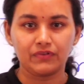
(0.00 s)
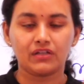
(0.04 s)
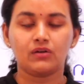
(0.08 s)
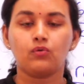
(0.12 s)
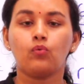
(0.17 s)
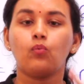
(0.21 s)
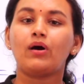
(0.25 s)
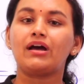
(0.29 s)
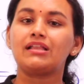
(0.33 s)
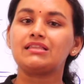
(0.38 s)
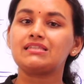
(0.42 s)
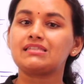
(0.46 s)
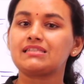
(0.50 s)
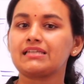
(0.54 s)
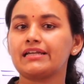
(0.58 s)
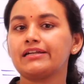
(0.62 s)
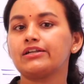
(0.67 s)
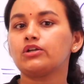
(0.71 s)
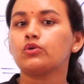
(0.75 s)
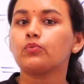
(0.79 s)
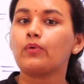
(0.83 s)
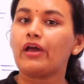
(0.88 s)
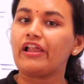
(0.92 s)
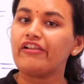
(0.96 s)
Once
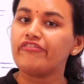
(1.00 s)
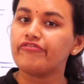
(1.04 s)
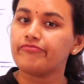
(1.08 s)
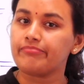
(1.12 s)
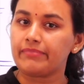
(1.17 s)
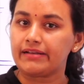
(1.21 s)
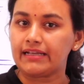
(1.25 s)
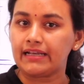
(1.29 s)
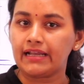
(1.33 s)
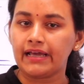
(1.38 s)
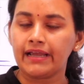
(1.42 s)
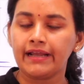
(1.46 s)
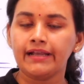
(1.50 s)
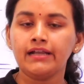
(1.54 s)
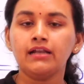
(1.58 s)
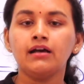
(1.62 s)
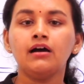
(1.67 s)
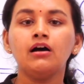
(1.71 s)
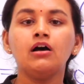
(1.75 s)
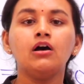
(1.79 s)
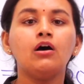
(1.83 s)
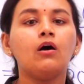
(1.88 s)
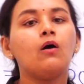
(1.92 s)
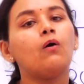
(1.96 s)
at 12 midnight,
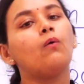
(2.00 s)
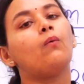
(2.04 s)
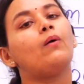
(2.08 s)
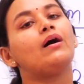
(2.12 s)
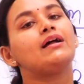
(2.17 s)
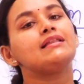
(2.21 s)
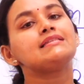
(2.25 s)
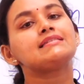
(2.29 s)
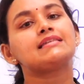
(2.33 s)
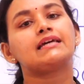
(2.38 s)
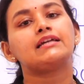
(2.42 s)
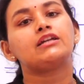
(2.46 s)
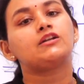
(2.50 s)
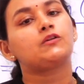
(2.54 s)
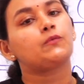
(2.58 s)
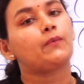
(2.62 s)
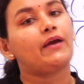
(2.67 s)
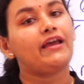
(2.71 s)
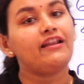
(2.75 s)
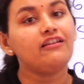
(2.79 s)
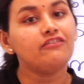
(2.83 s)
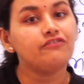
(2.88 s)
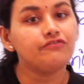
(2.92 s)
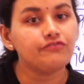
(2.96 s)
once at
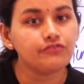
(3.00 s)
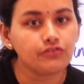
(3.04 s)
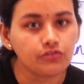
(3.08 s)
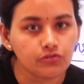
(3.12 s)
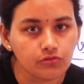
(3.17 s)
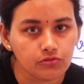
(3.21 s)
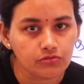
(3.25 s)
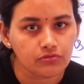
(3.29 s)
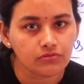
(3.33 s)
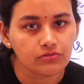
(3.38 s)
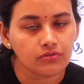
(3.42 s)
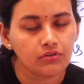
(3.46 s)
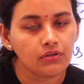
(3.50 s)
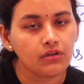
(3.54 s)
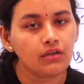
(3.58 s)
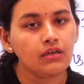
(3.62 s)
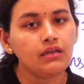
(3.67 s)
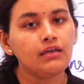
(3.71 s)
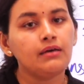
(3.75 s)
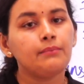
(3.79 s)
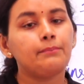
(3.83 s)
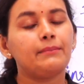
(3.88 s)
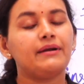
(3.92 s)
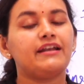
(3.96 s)
12 noon.
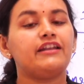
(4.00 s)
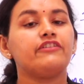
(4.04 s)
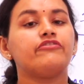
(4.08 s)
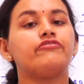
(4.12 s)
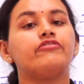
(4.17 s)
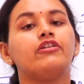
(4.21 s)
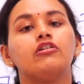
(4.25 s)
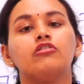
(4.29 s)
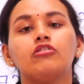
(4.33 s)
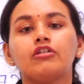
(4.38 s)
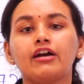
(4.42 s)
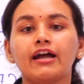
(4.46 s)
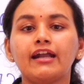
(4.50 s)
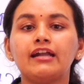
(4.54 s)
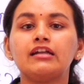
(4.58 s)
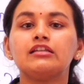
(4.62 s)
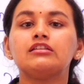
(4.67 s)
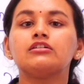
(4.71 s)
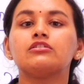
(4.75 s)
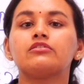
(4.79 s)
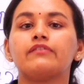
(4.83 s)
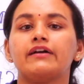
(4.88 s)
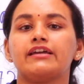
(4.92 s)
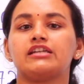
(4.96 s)
But if you look at
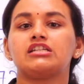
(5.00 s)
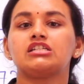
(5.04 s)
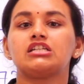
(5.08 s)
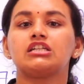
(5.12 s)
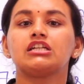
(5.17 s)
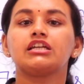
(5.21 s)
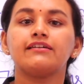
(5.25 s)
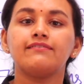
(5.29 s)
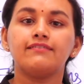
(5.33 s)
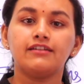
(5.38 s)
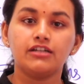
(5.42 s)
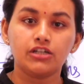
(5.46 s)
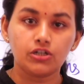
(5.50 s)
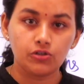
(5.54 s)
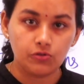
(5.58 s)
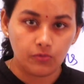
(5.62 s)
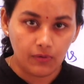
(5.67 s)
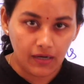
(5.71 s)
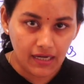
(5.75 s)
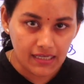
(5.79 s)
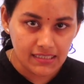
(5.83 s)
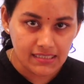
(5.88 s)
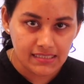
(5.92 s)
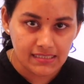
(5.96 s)
the question given to
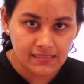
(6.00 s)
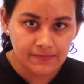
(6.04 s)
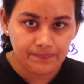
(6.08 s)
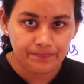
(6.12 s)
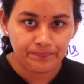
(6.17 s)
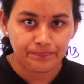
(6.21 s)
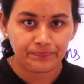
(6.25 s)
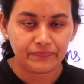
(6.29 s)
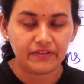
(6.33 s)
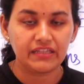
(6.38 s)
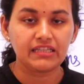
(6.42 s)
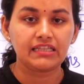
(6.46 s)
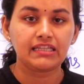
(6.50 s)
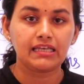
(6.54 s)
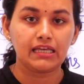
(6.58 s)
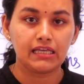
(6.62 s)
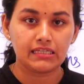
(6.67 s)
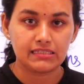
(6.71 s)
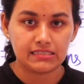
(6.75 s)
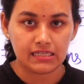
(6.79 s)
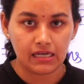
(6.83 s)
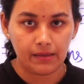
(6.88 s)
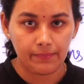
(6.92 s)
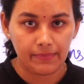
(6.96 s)
us in the
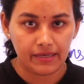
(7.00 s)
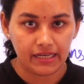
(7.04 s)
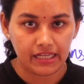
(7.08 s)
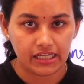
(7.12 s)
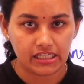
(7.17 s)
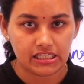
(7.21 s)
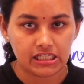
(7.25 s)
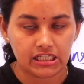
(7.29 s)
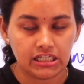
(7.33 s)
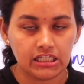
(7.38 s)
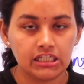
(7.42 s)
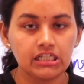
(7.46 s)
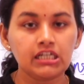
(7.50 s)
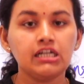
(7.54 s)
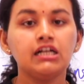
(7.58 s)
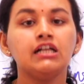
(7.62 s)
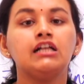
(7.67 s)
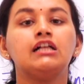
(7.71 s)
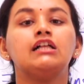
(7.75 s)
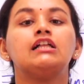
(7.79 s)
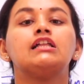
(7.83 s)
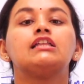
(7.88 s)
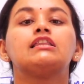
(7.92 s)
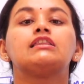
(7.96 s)
examination,
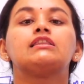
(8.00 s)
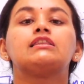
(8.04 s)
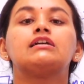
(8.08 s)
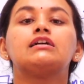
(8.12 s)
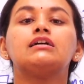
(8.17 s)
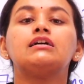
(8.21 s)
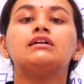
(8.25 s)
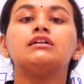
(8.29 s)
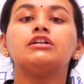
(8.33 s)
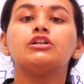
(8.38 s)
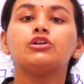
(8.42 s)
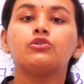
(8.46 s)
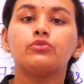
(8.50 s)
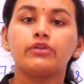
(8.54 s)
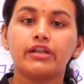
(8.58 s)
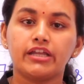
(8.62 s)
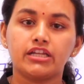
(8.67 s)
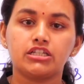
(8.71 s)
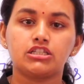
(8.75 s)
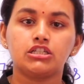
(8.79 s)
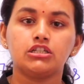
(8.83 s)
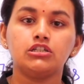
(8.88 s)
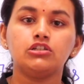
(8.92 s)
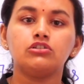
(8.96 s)
the
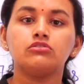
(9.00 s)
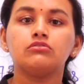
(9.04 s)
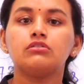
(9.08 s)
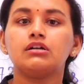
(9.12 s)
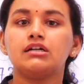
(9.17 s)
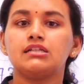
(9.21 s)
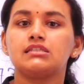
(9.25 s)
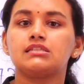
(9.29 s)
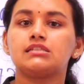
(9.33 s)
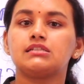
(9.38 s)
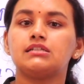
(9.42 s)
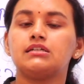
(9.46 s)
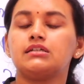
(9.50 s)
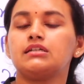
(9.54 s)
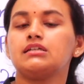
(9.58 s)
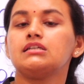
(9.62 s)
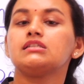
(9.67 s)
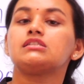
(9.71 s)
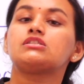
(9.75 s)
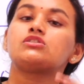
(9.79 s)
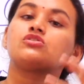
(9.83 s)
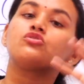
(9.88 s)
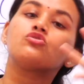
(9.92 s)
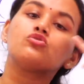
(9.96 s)
duration to consider
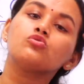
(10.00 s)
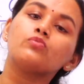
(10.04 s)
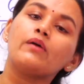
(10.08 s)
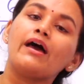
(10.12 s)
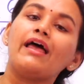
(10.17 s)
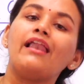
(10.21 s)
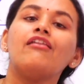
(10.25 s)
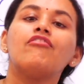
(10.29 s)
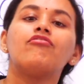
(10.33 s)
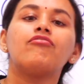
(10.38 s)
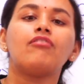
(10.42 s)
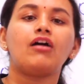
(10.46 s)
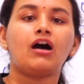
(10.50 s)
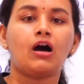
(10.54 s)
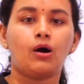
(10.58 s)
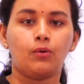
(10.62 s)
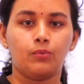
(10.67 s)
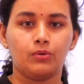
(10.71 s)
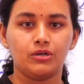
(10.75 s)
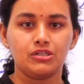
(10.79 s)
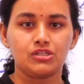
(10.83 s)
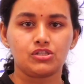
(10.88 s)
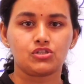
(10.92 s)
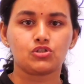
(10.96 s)
is 12
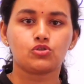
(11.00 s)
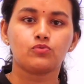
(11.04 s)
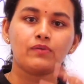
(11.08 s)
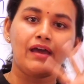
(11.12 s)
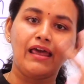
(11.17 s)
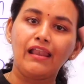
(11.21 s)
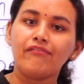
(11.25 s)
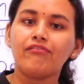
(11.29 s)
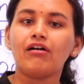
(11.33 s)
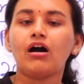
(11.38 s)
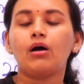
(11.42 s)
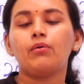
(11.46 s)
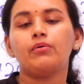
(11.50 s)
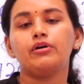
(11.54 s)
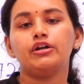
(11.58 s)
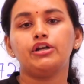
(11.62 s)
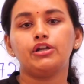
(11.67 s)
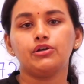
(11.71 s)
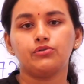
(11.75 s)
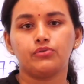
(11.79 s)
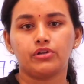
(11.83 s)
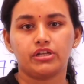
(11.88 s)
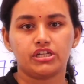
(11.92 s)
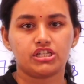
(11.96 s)
hours. 12 hour
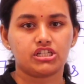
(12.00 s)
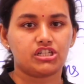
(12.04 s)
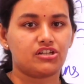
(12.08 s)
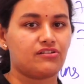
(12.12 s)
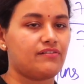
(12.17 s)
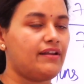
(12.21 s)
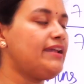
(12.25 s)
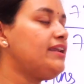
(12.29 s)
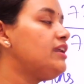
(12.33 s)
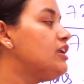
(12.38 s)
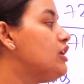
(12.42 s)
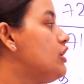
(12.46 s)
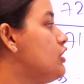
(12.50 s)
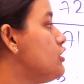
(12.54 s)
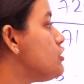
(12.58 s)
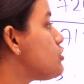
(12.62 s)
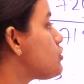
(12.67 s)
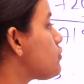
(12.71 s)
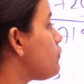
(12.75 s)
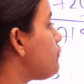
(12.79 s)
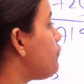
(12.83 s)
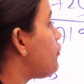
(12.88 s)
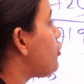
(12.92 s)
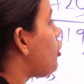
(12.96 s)
duration, right?
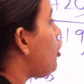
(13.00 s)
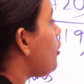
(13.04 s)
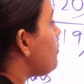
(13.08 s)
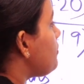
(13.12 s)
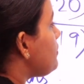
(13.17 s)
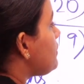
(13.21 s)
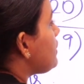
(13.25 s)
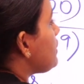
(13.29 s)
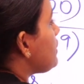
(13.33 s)
So from